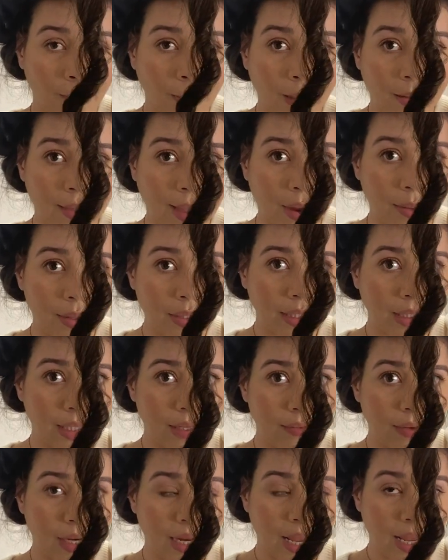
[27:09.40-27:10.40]
that wasn't
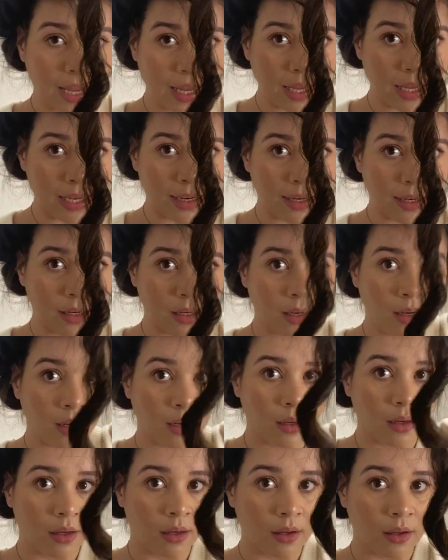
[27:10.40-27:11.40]
even in
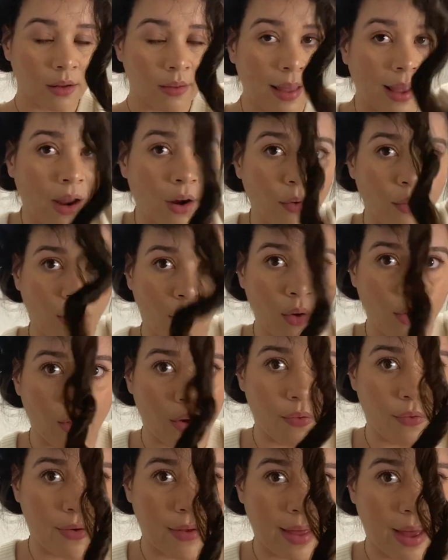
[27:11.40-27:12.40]
like a Rolo
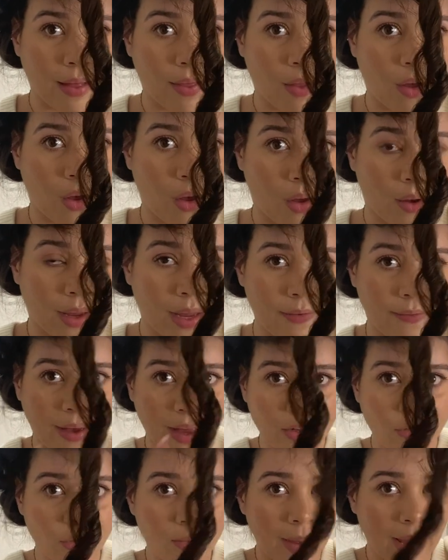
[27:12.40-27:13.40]
for that long. If I
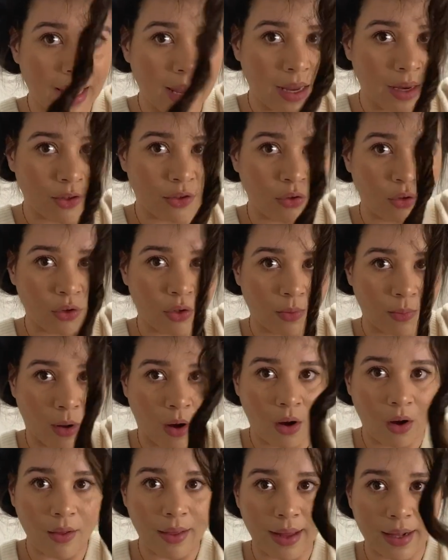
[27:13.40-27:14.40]
do my hair too
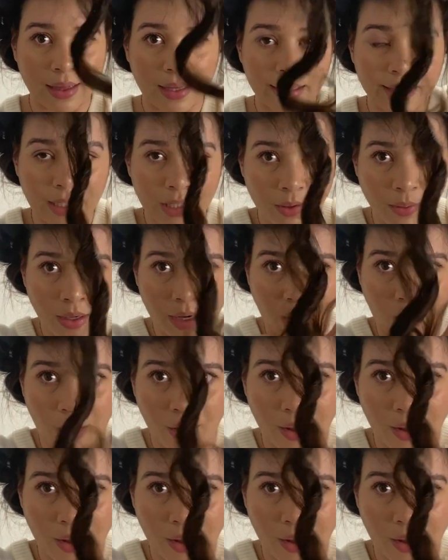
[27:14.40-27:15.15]
small, like this is what it all